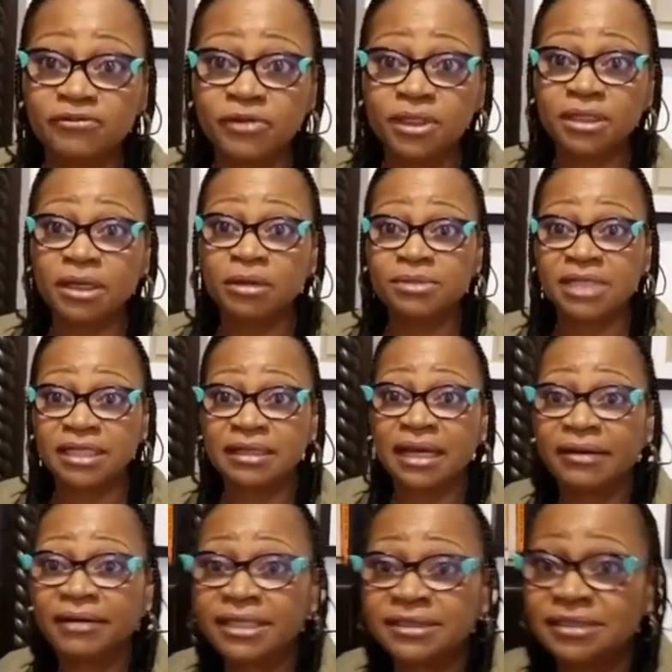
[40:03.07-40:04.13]
he comes and
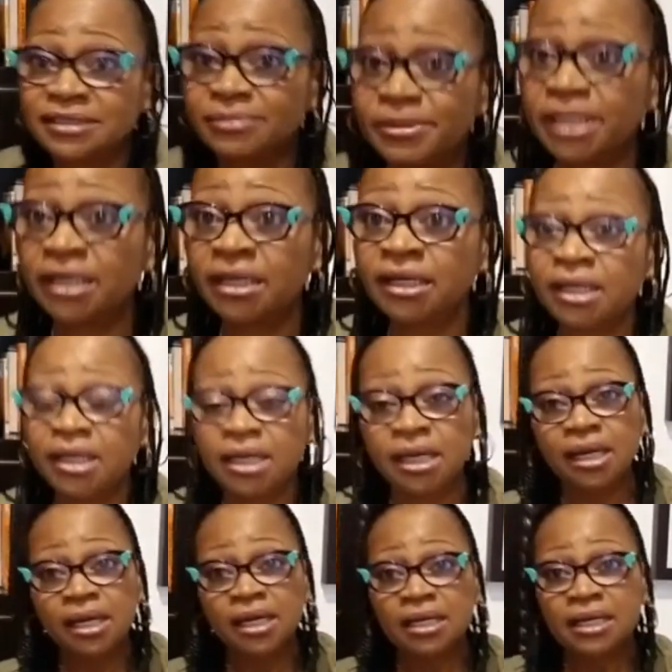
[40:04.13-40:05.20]
harasses me.
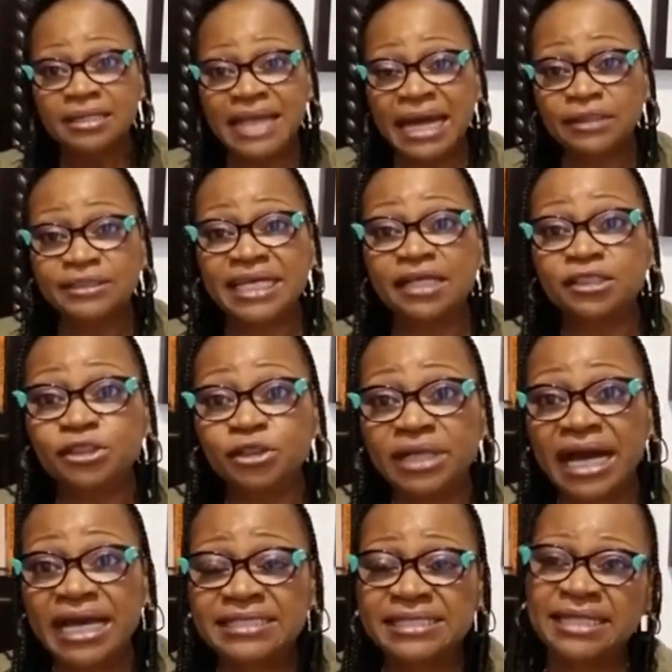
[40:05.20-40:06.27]
Now tells you
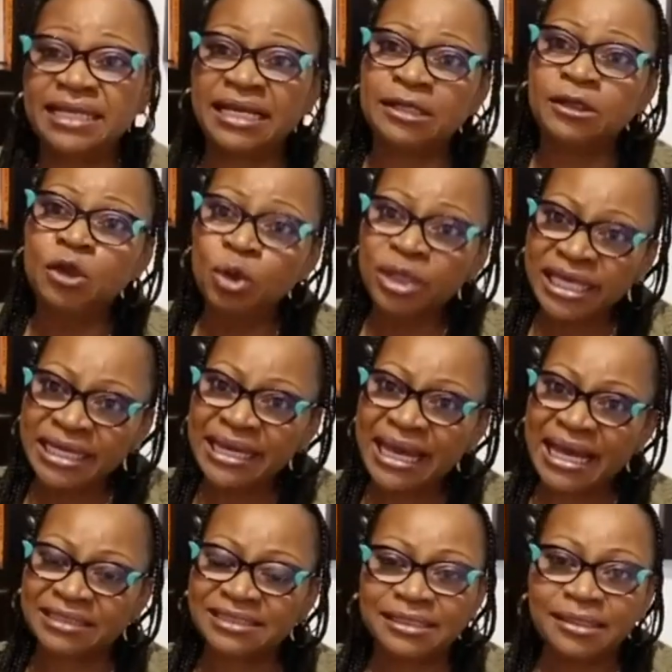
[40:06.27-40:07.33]
guys that they're looking
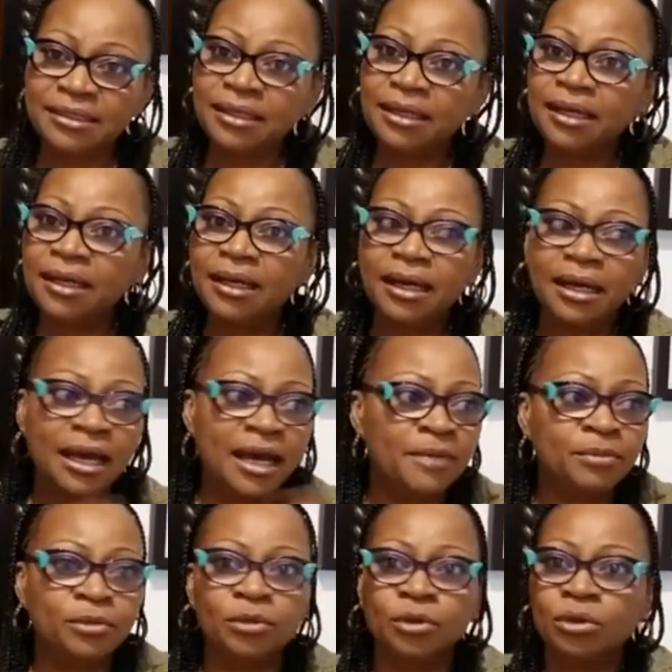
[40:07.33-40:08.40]
at
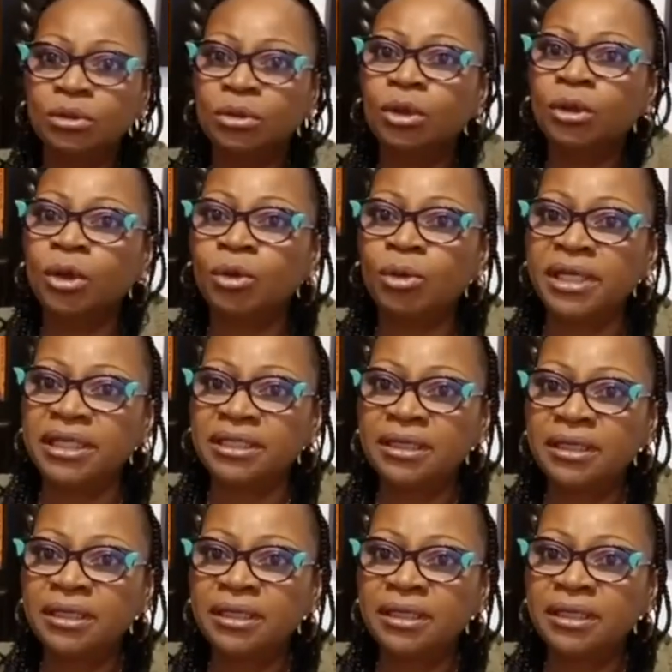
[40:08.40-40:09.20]
chloroquine.